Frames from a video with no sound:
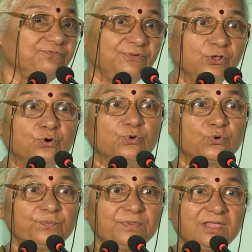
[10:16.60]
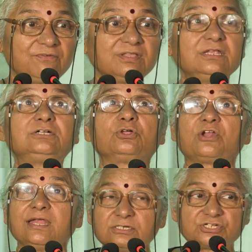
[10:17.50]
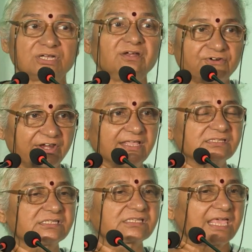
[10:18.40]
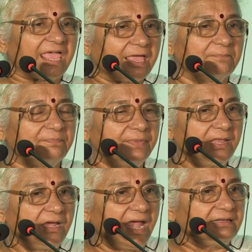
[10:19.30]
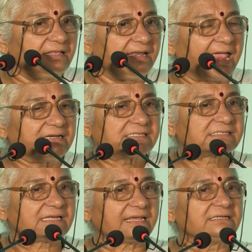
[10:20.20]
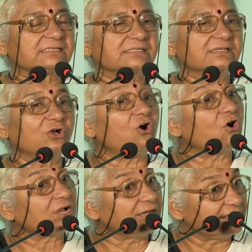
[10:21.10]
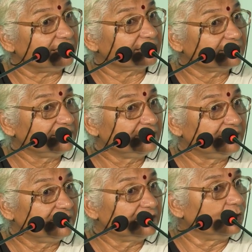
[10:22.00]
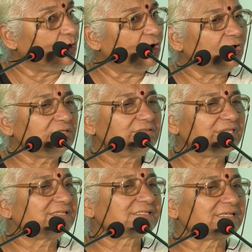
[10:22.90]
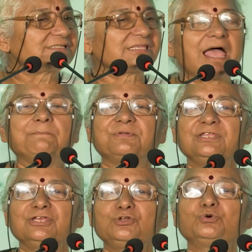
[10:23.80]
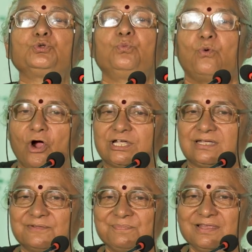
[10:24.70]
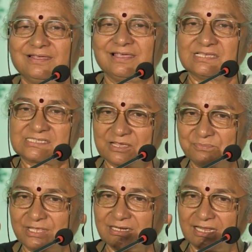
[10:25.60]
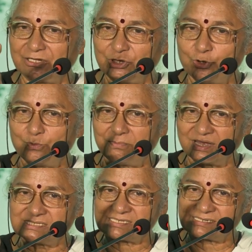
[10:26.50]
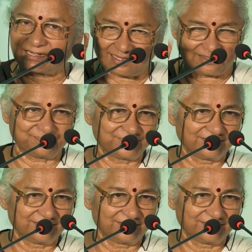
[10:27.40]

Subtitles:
flew when the torrential rains came and the landslides occurred. Now, all this is happening due to what is something that you must study.